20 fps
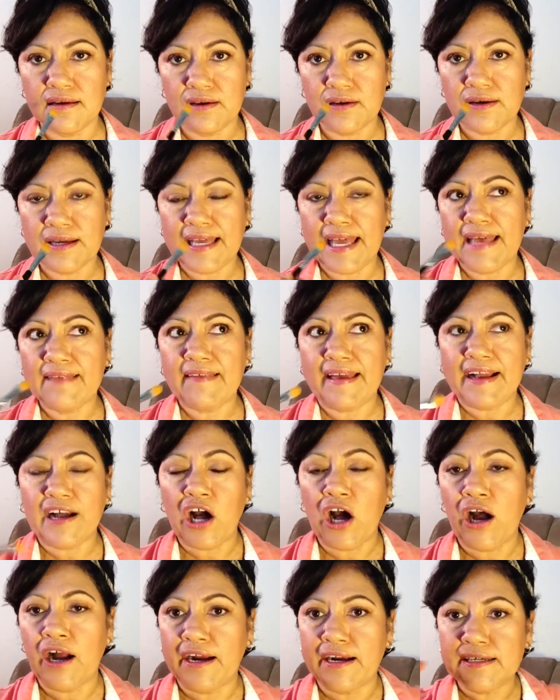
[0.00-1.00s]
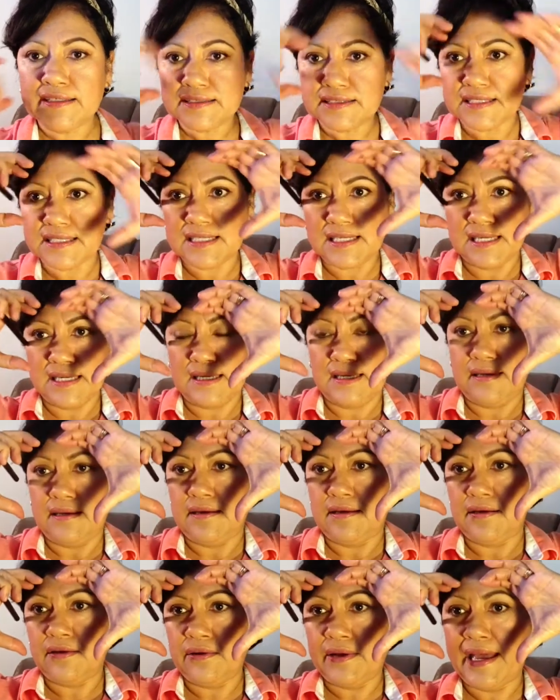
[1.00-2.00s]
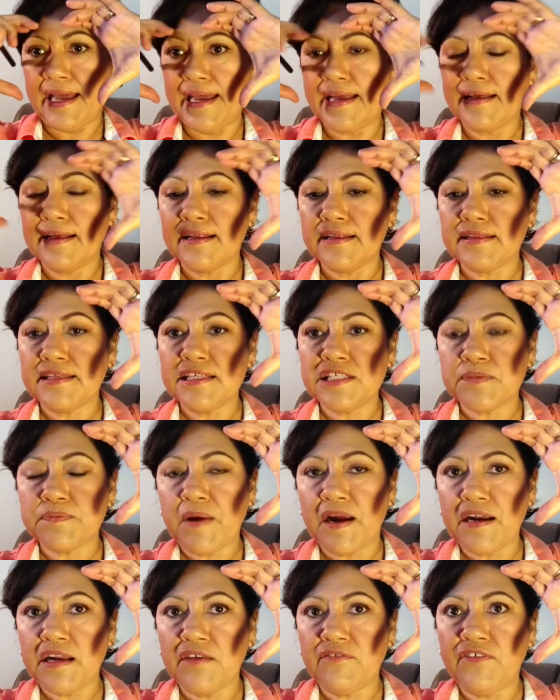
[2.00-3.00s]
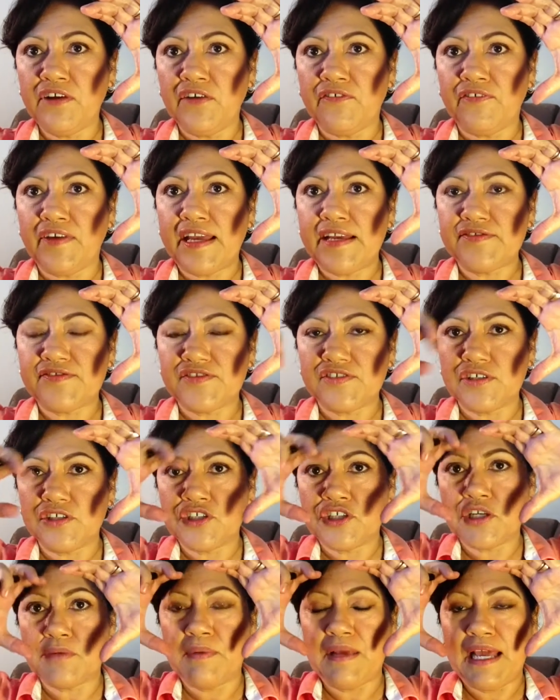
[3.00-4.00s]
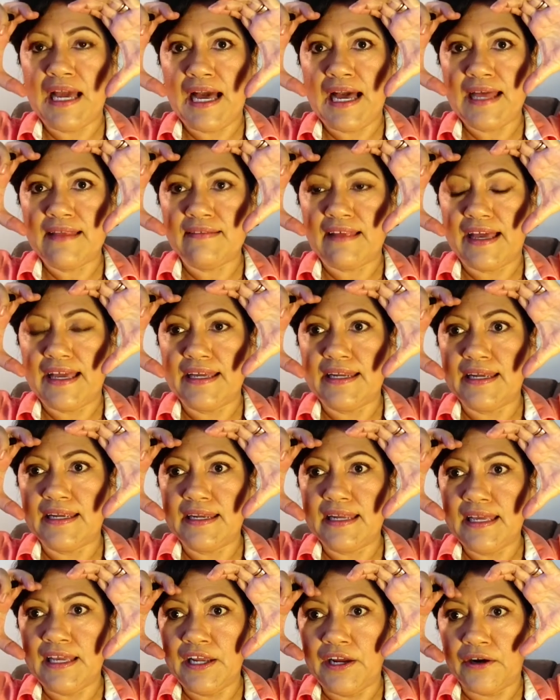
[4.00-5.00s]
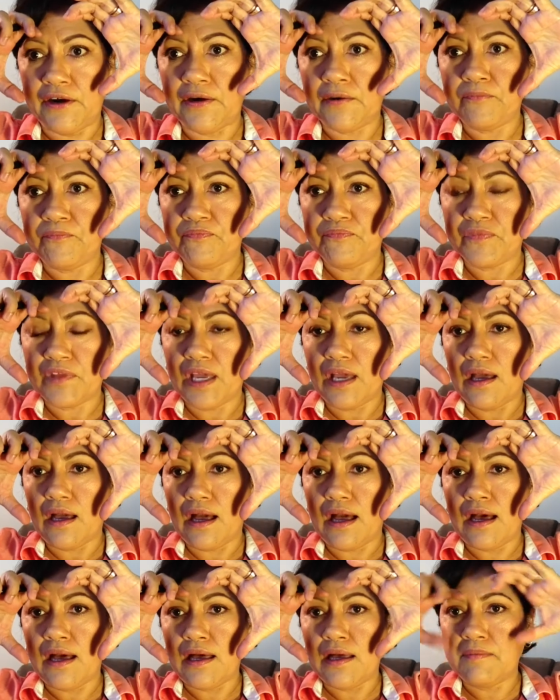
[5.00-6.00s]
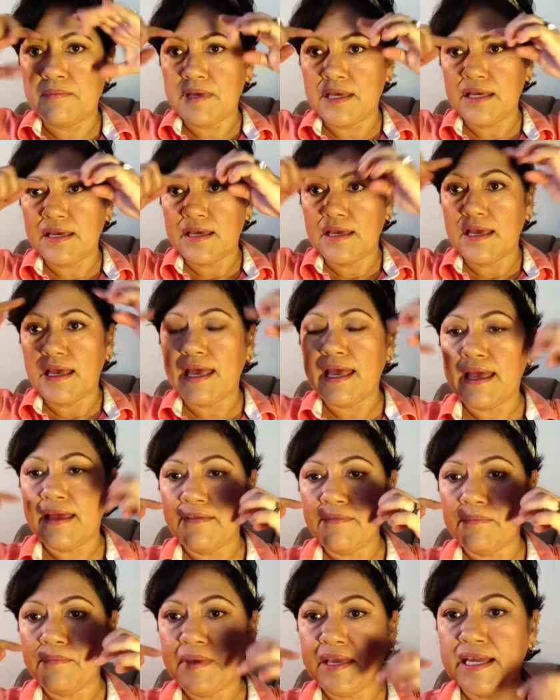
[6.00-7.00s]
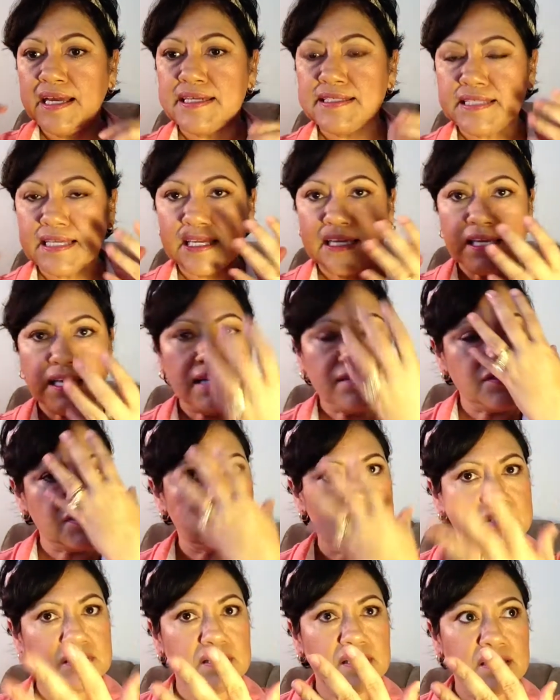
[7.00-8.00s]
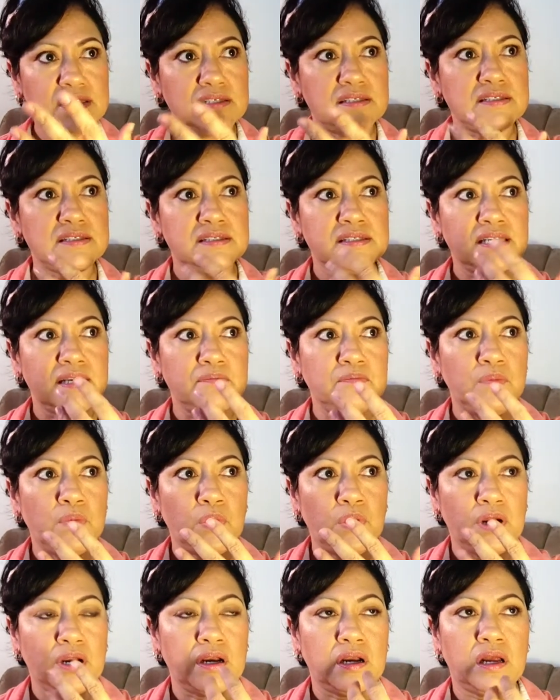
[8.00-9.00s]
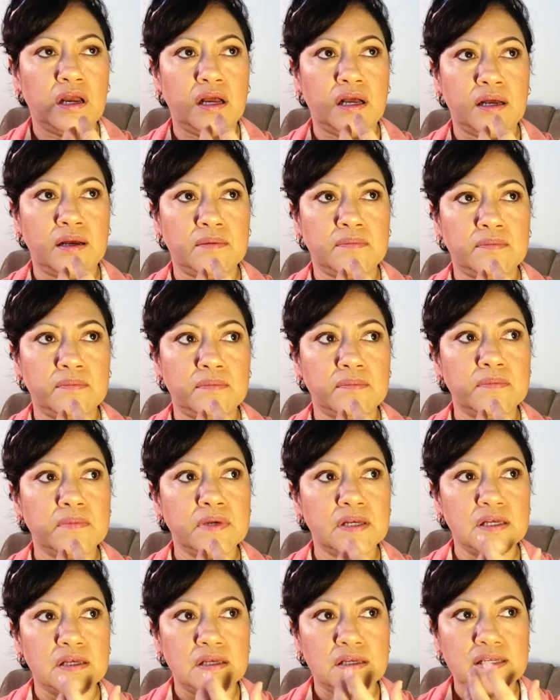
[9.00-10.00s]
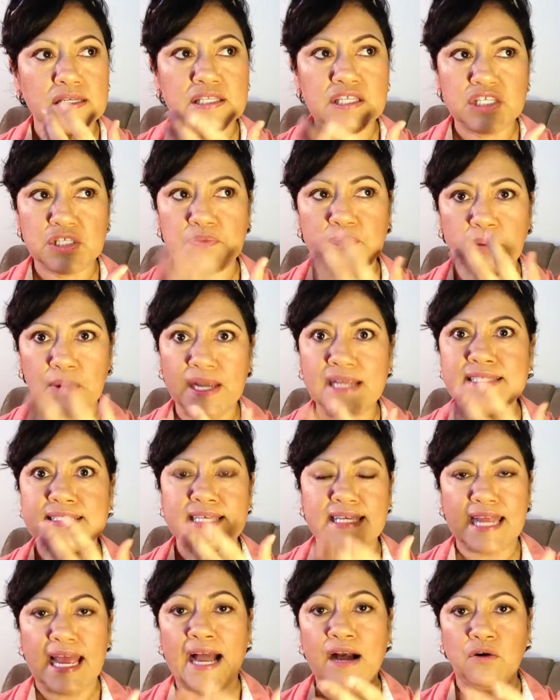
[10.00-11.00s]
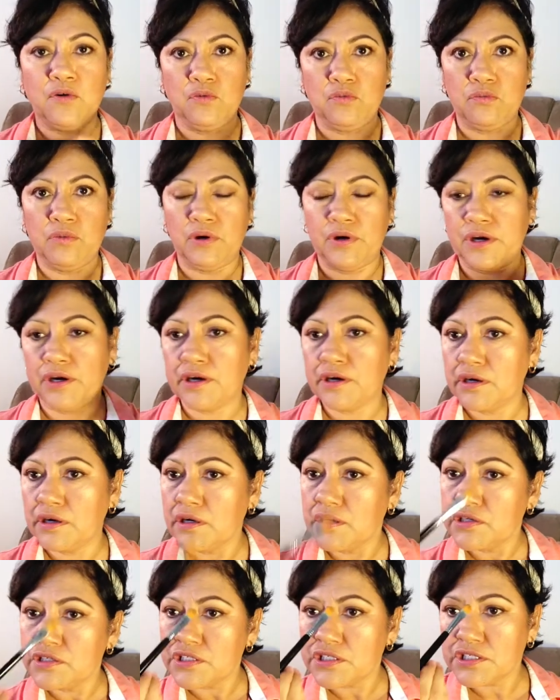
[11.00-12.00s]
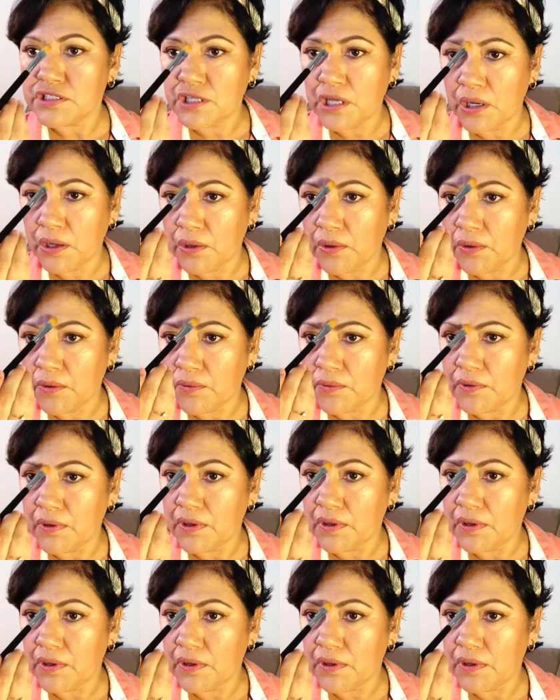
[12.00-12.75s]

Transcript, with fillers: okay, like a heart. Okay, this part of your face should be highlighted here, um, and because it gives it more, um, it just brings it out more. So